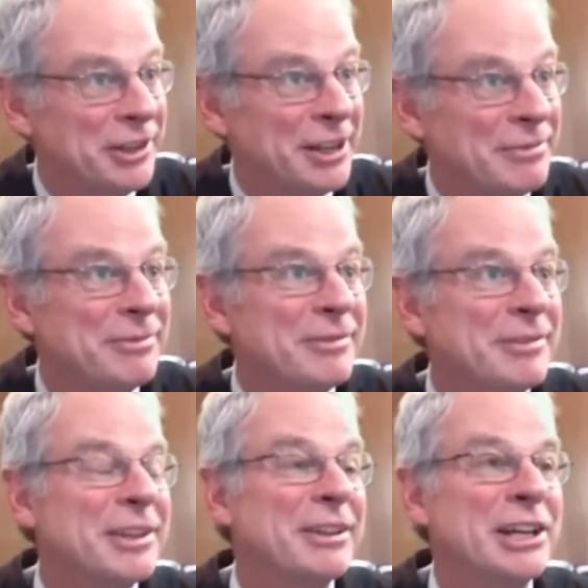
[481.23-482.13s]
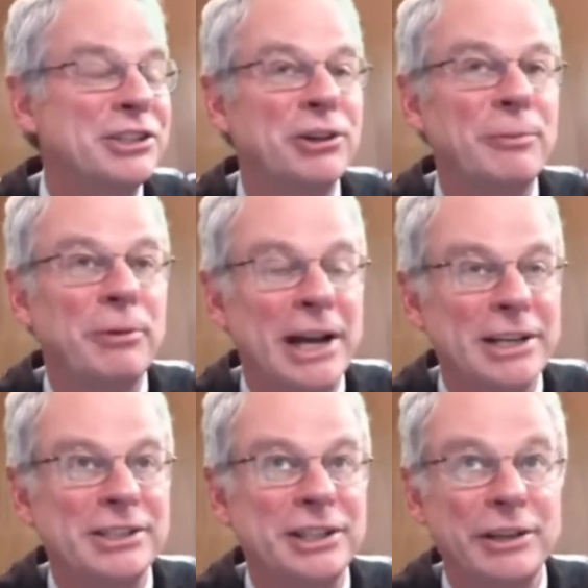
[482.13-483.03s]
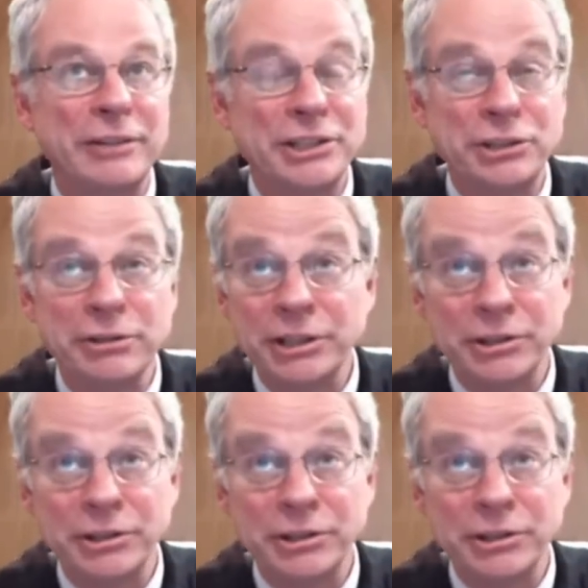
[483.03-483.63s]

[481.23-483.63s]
good enough unless you're a practicing unless you're an